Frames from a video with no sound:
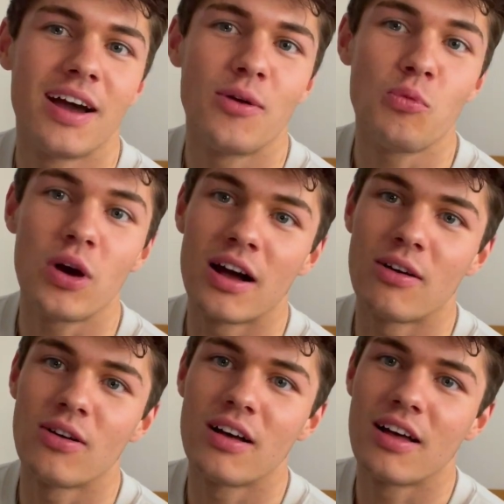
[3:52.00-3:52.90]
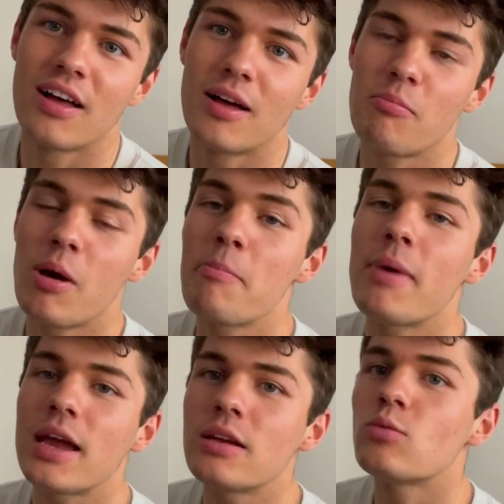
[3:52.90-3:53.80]
Well, my
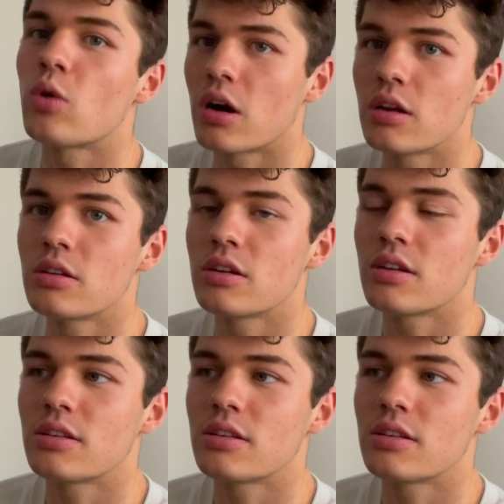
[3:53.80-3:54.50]
main one